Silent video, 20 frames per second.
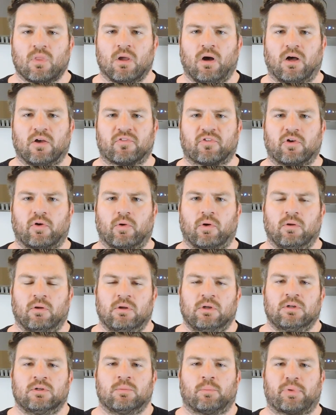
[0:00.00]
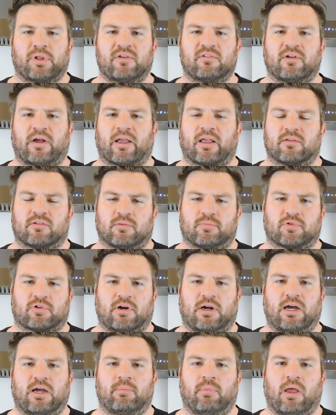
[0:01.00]
Also, please like and
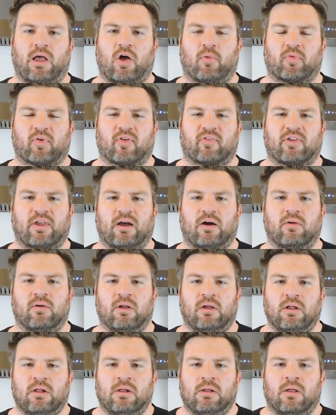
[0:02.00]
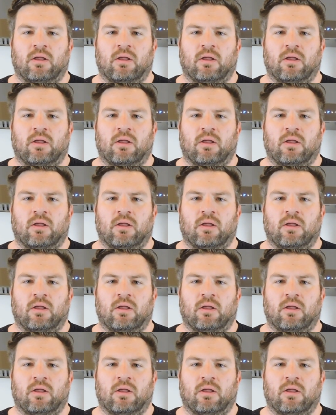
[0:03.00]
subscribe, helps us out.